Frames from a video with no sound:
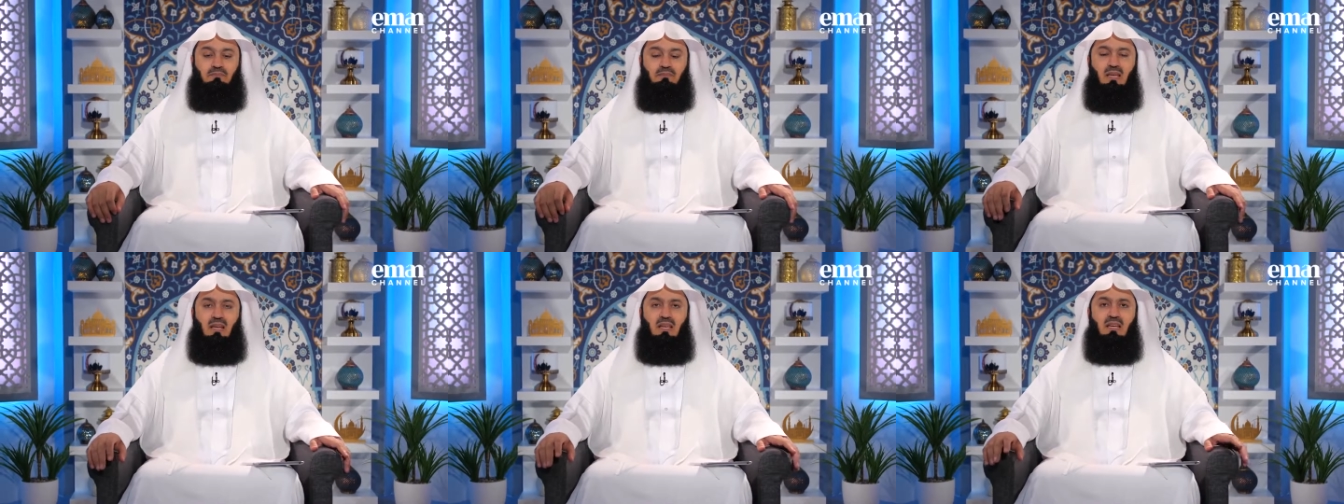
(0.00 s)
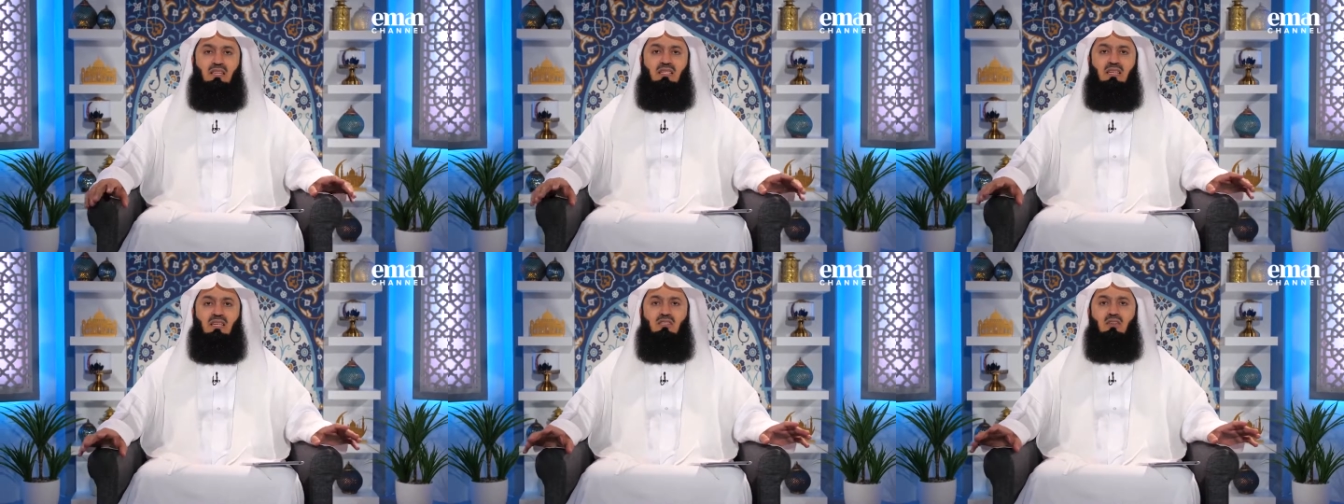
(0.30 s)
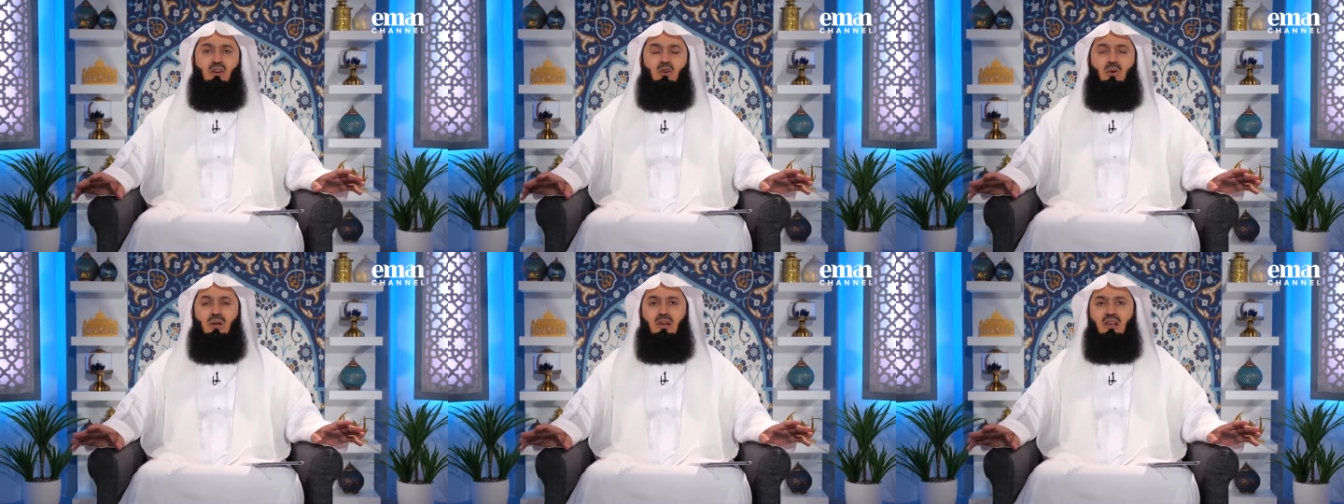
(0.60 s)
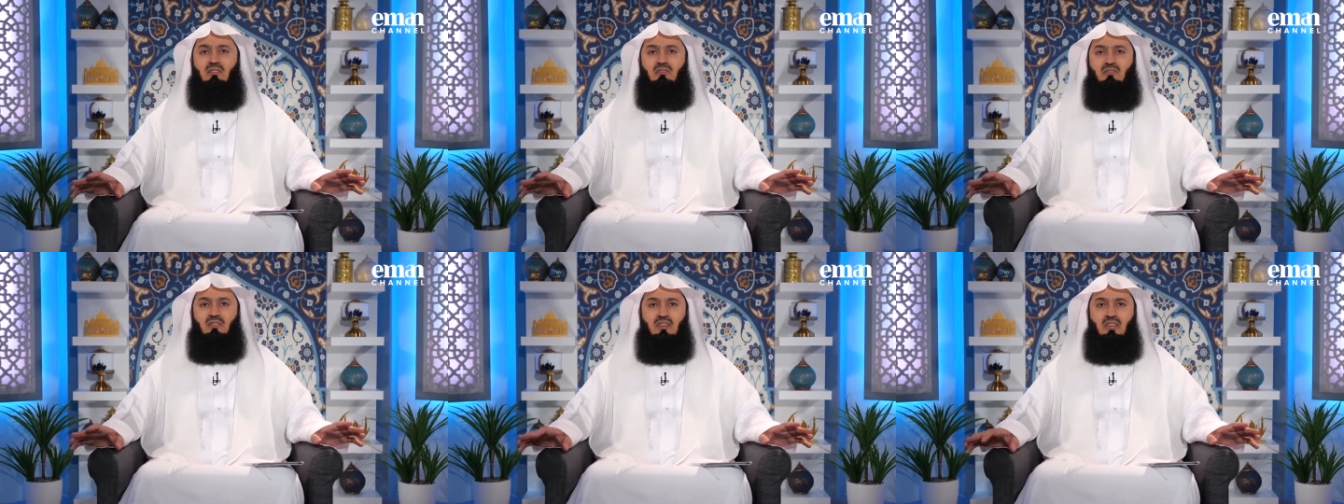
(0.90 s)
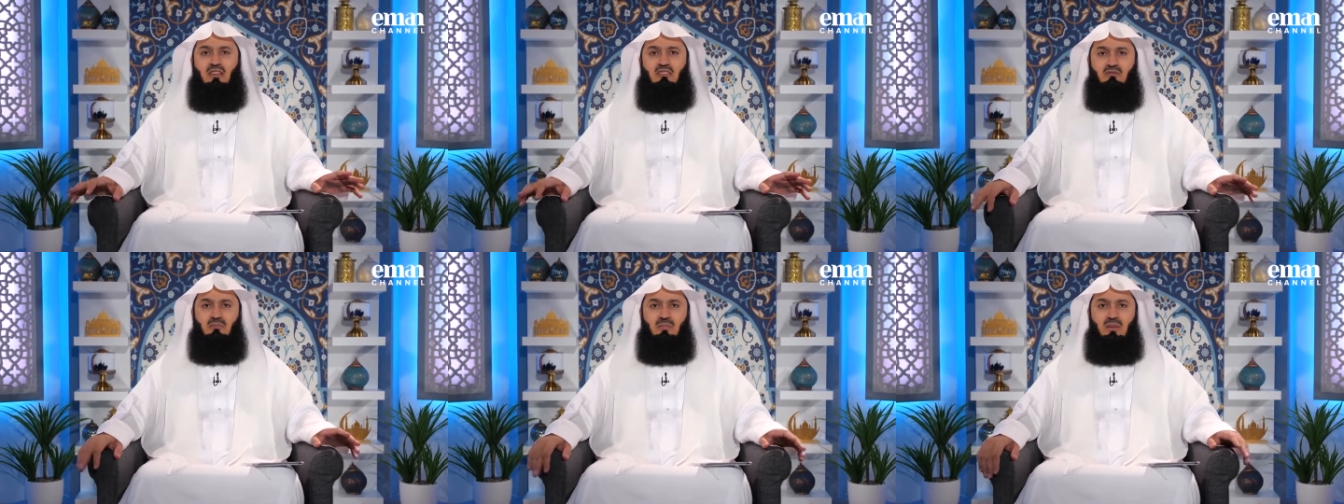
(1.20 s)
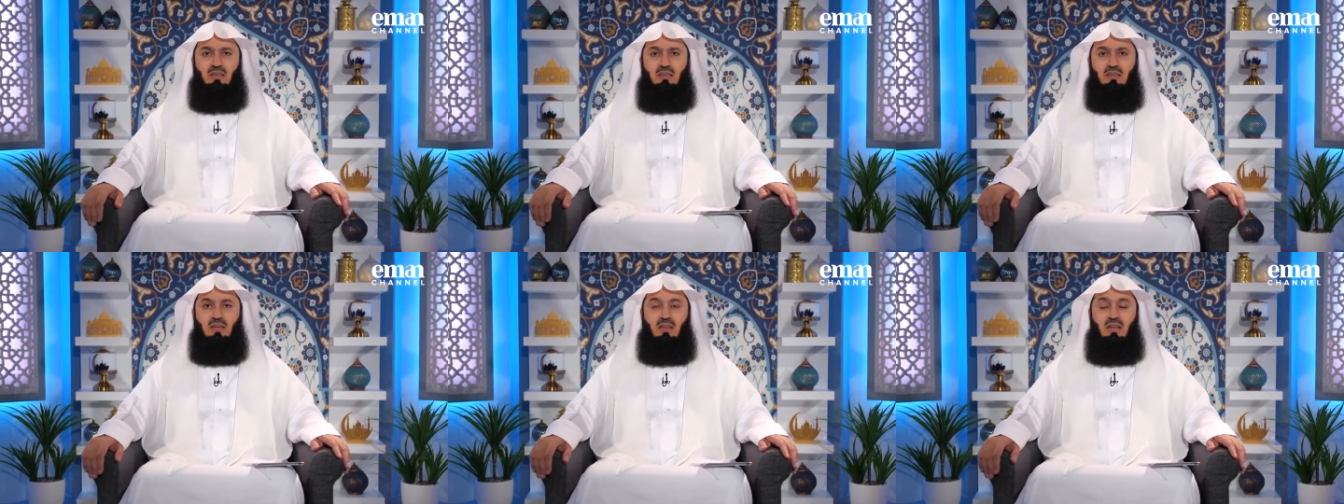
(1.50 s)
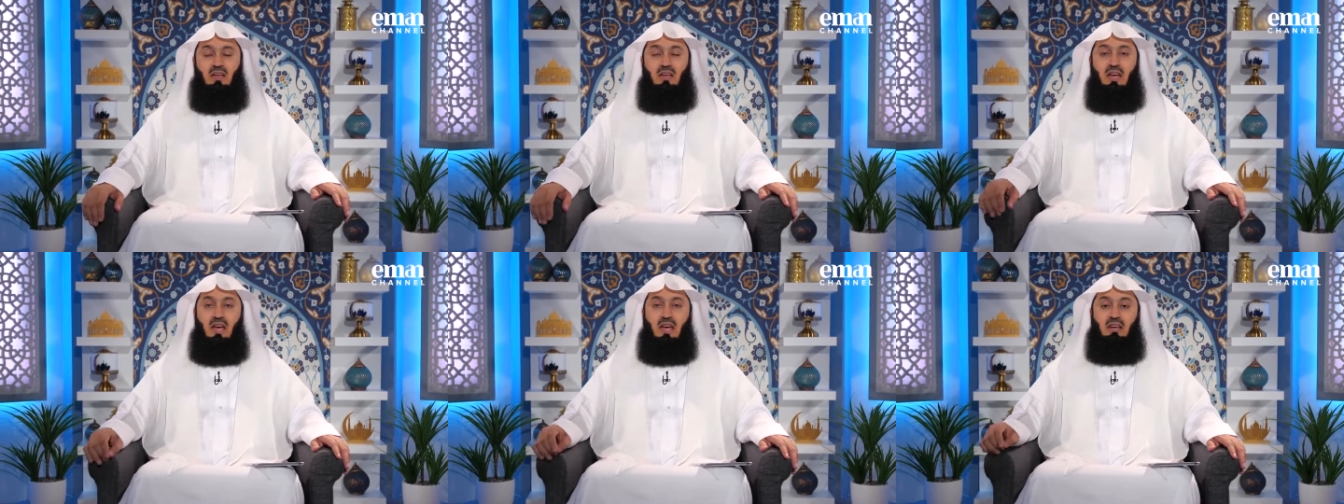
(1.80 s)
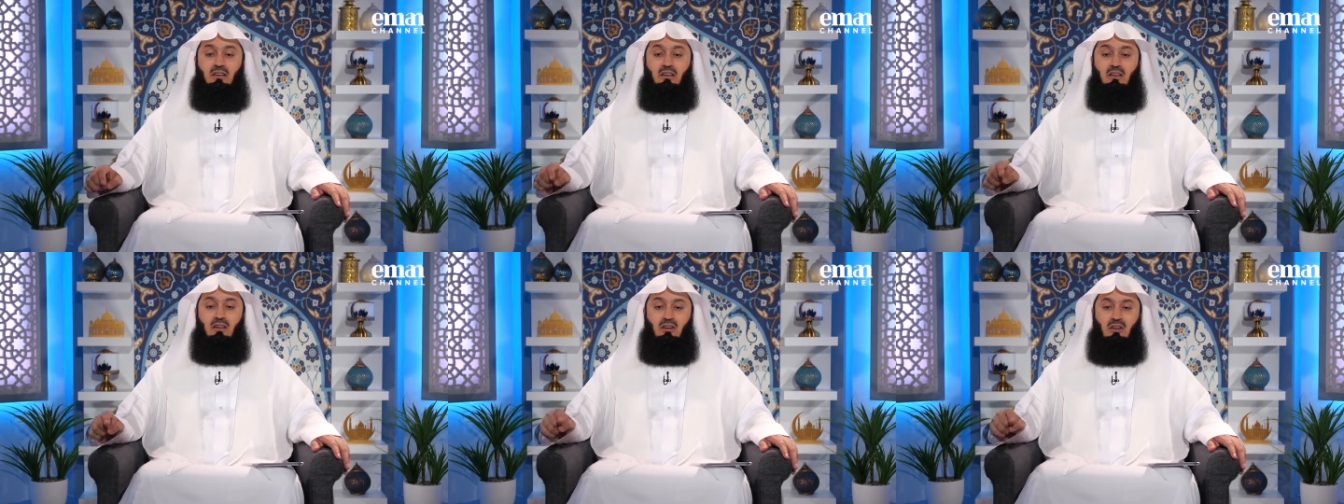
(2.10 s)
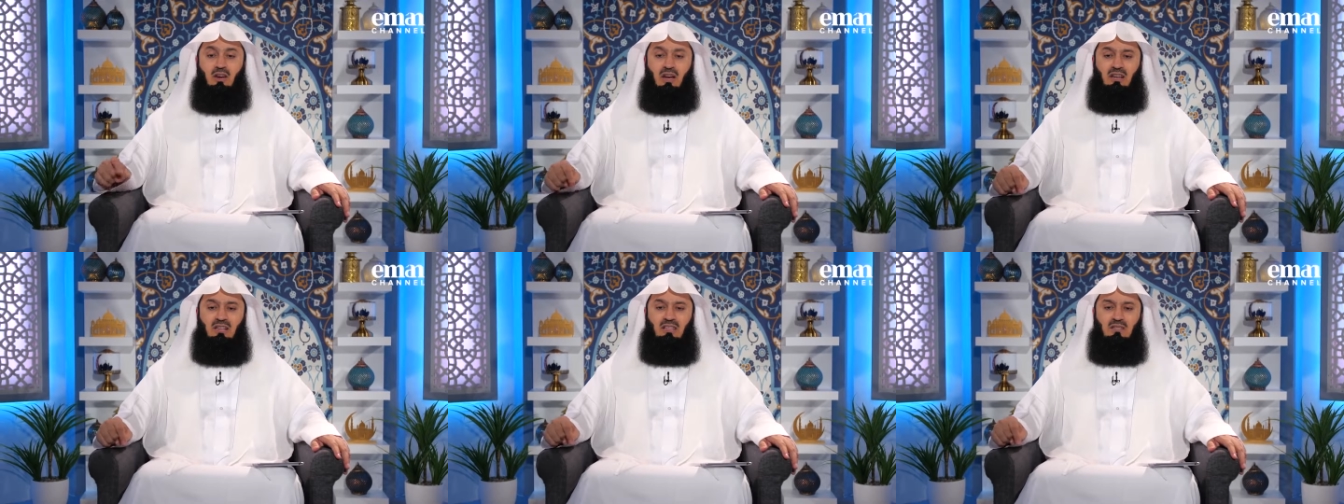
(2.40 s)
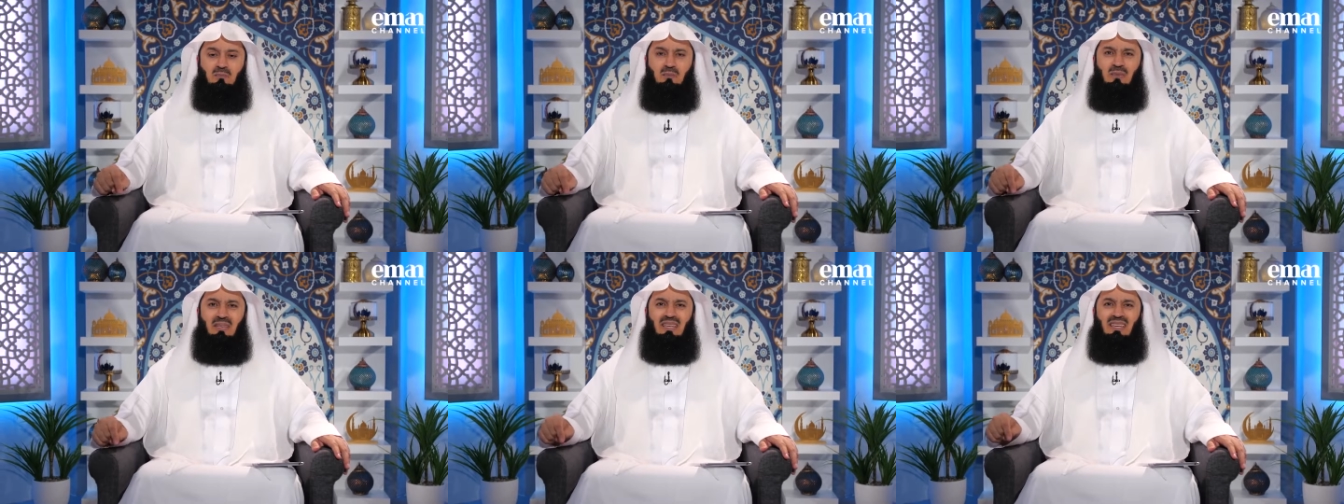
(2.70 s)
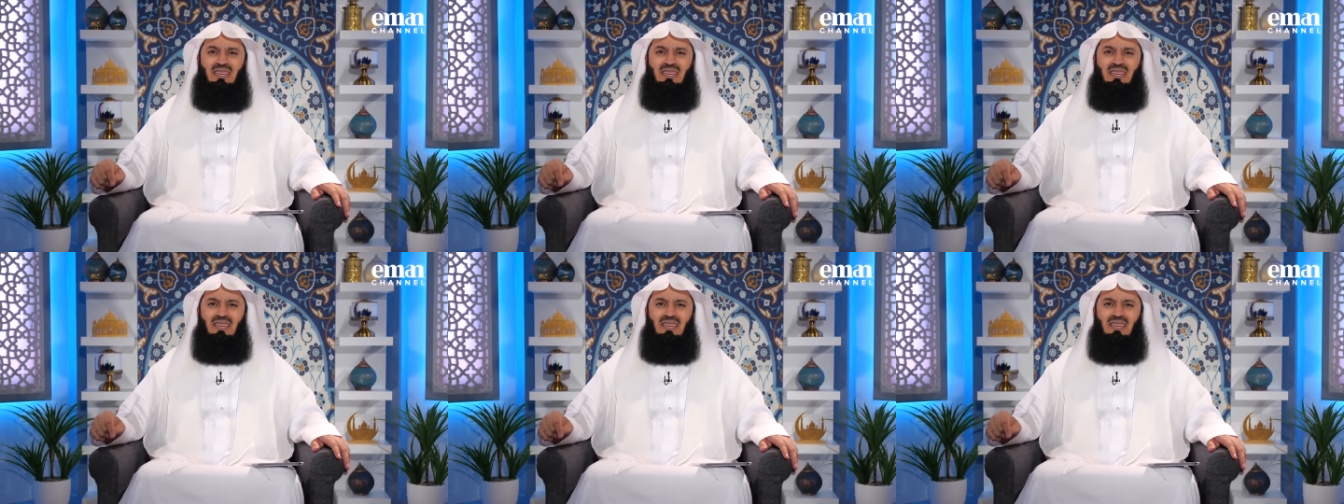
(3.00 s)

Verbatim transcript: he says, oh Allah, forgive me and grant me